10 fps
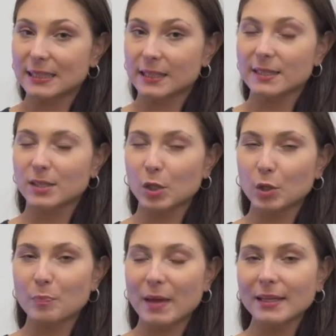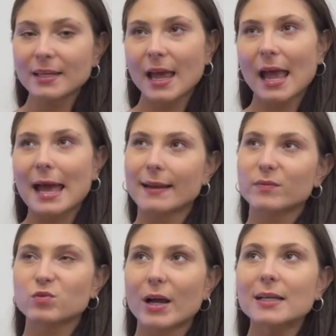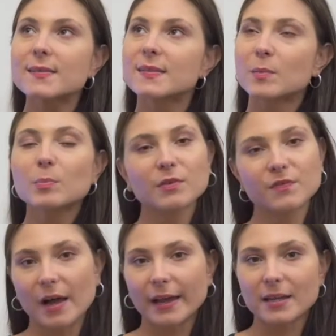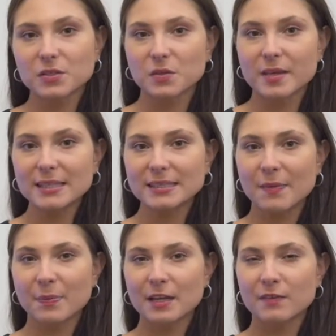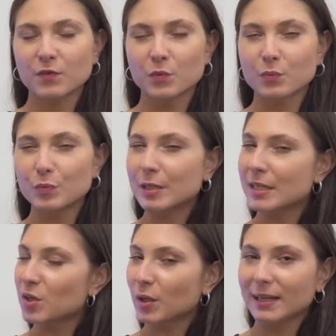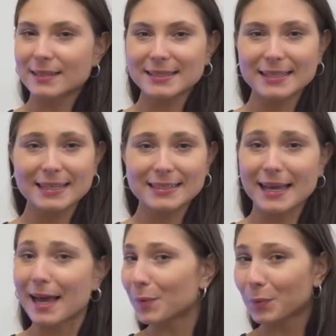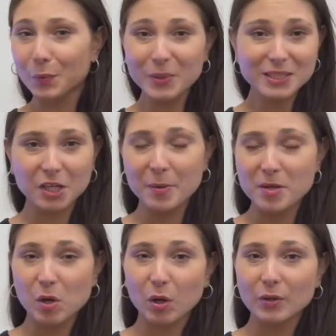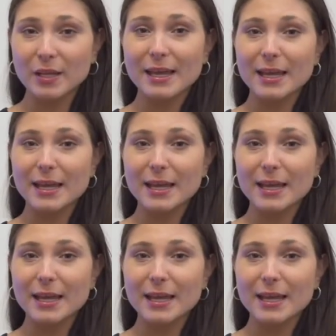Eliot's Hollow Men, and I've tried to simplify it to the extent that if you're really not understanding at all what's going on